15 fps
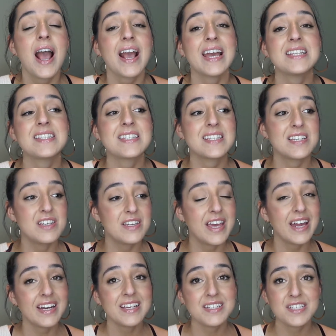It's
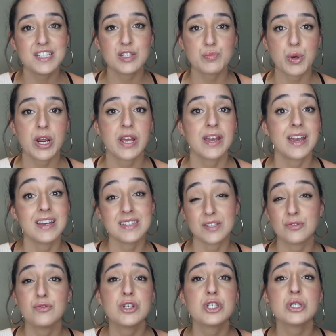getting into spring. It's
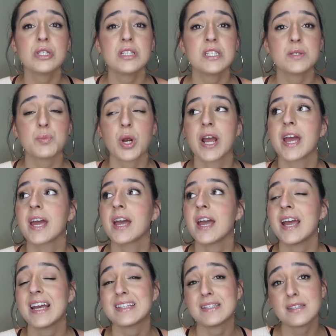officially
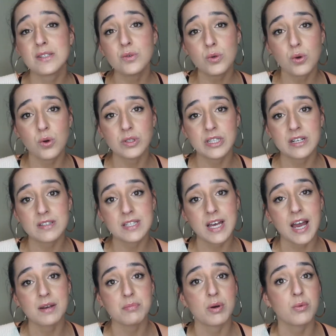spring. It's still cold
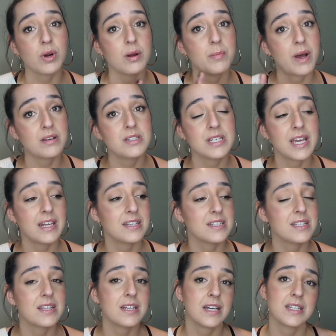outside, but we're about to get into
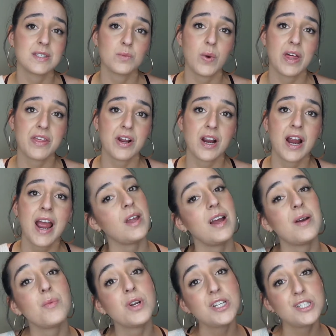the nice weather.
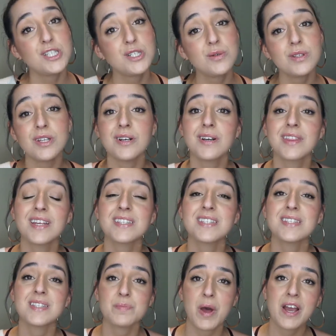I wanted to do a look that's
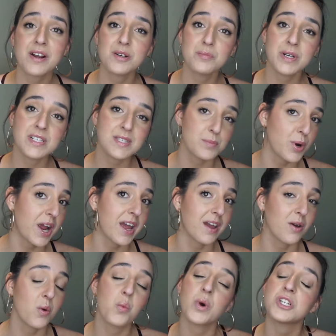inspired by
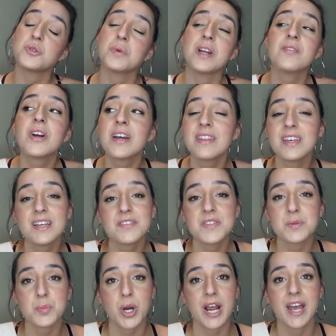spring, which whenever I think of
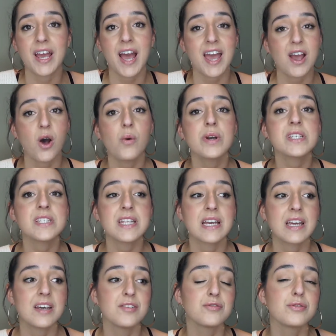spring, I always
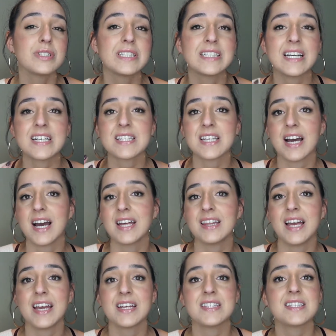think of really nice
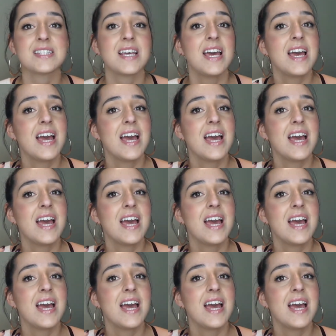highlights